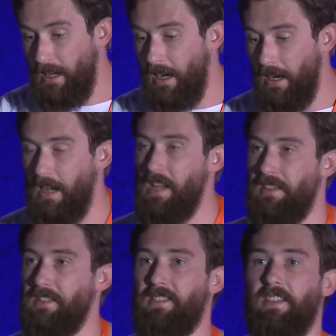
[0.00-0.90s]
and
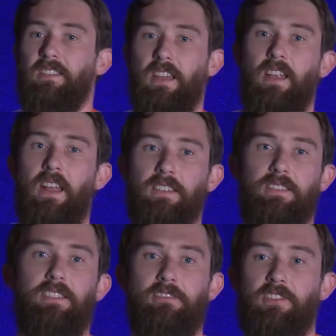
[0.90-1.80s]
then set that as the